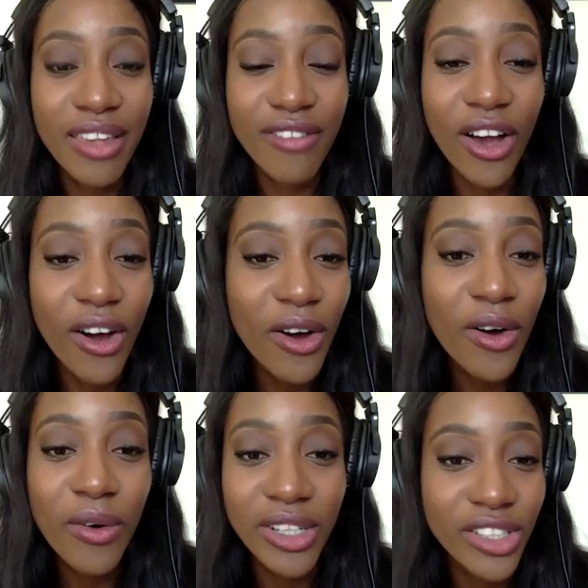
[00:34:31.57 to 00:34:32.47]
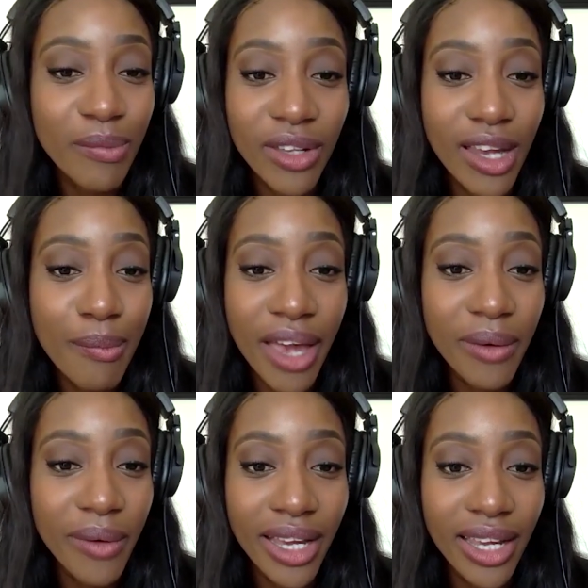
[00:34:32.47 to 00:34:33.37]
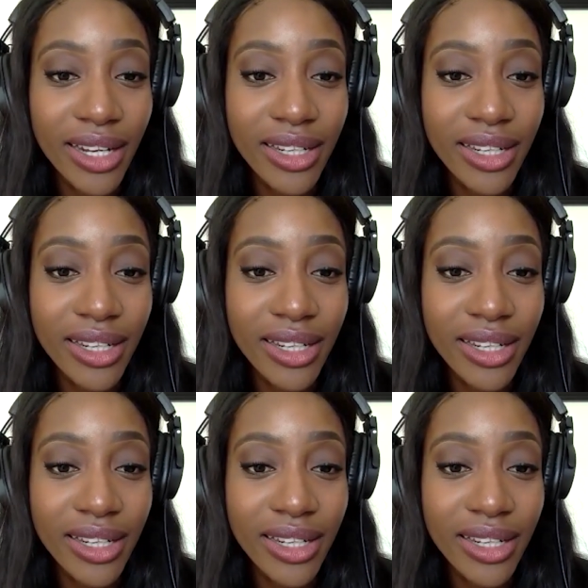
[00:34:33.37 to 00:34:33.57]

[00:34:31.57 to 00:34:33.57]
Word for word: they've all jumped on you're, that bandwagon.